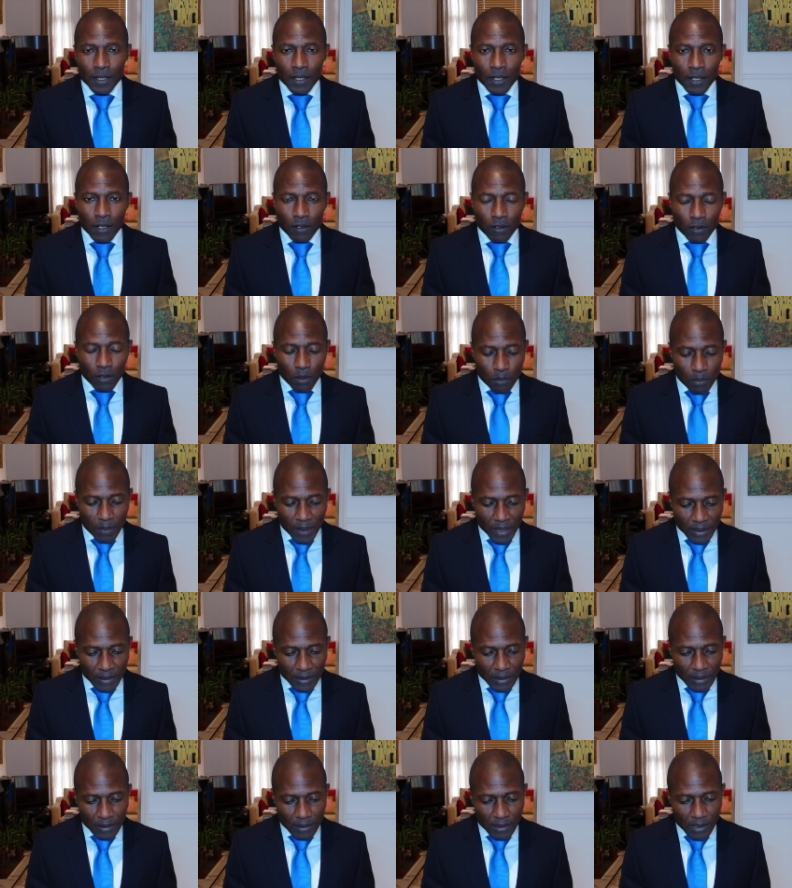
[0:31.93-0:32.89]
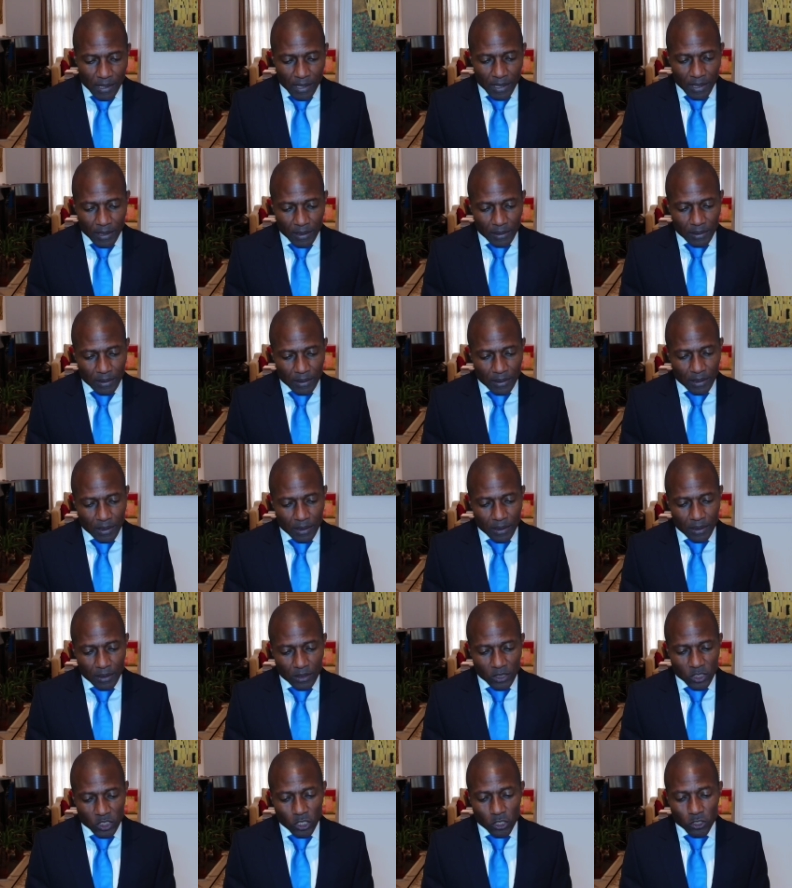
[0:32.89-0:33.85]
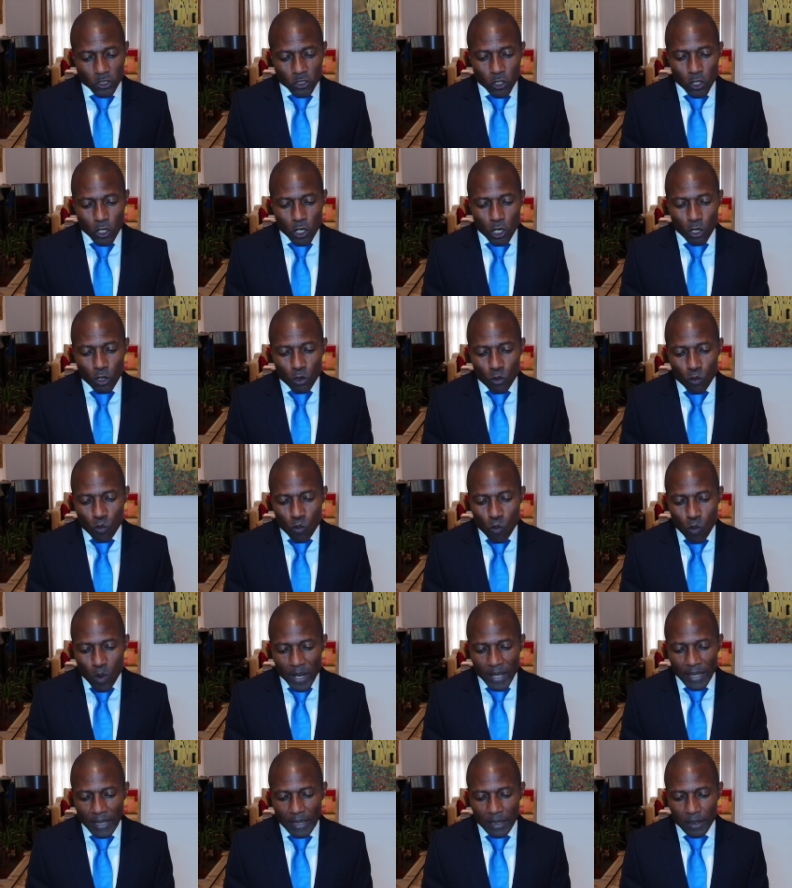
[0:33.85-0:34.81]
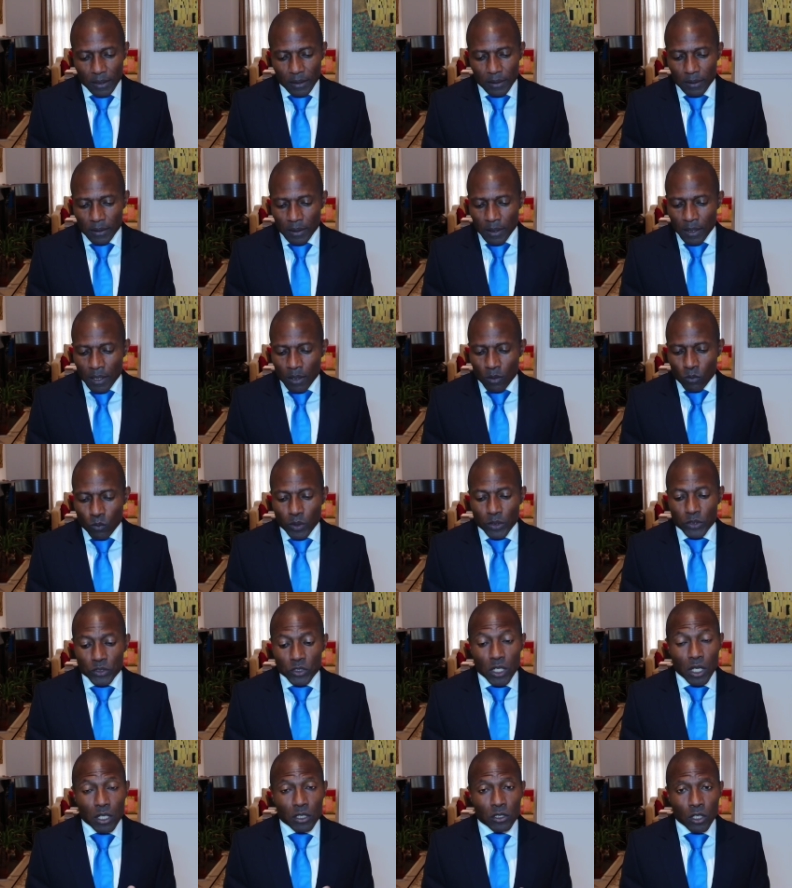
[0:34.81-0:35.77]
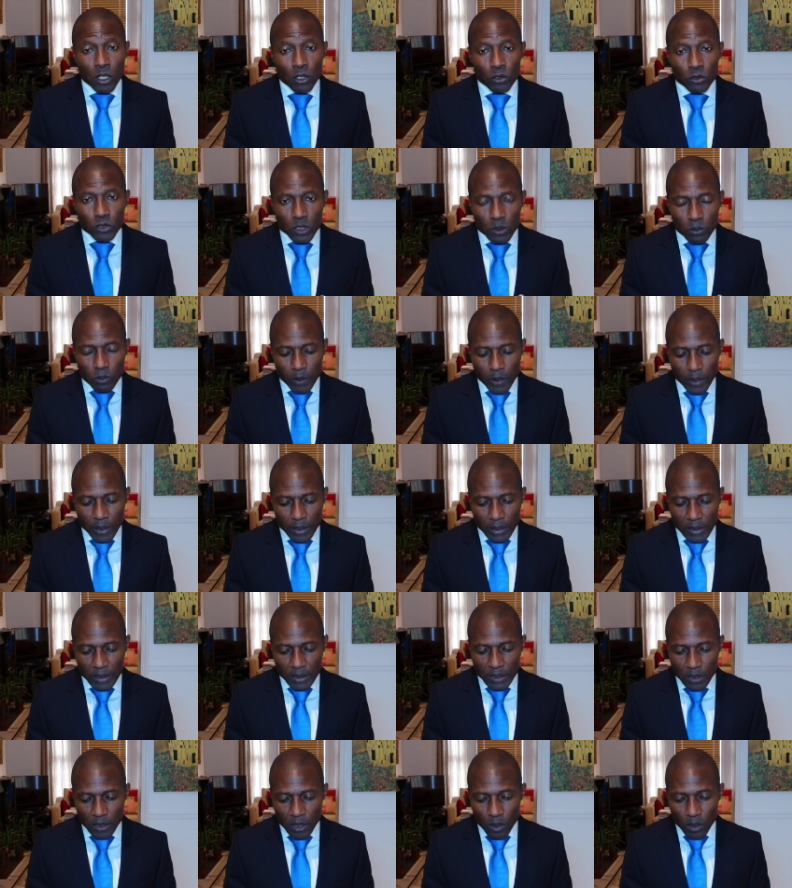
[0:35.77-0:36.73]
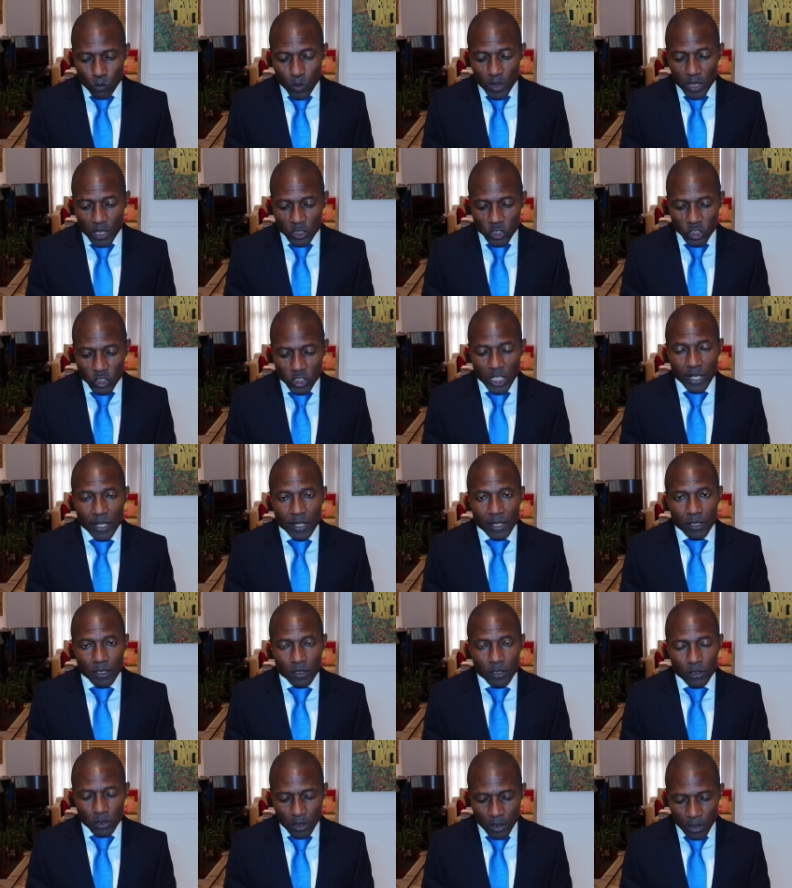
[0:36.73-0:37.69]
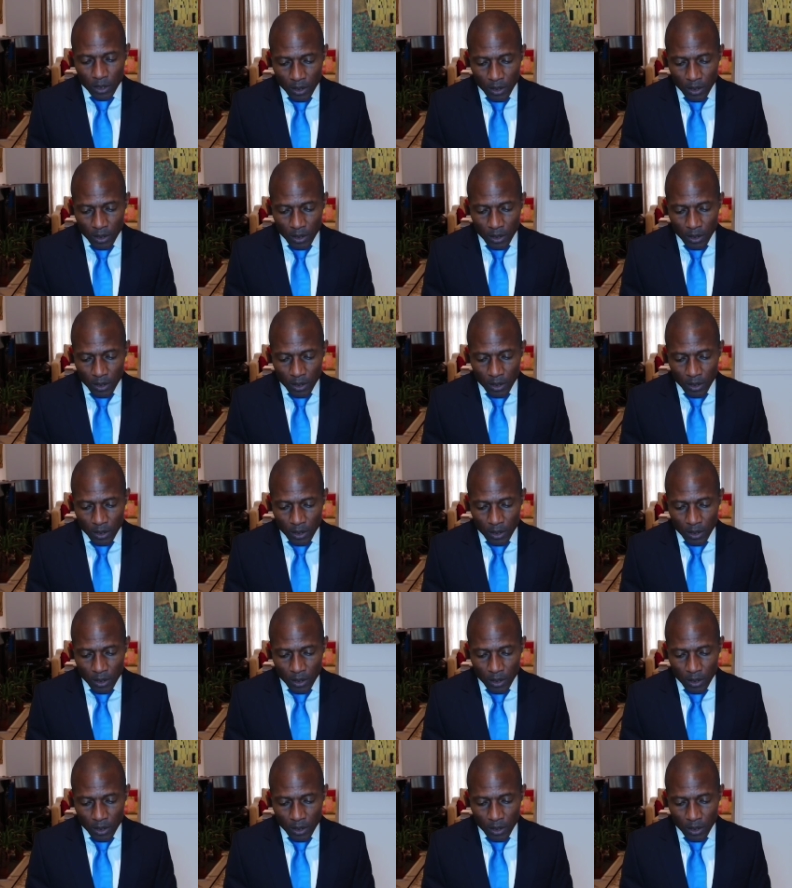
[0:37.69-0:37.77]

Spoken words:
on the basis that such low weight was no surprise with a child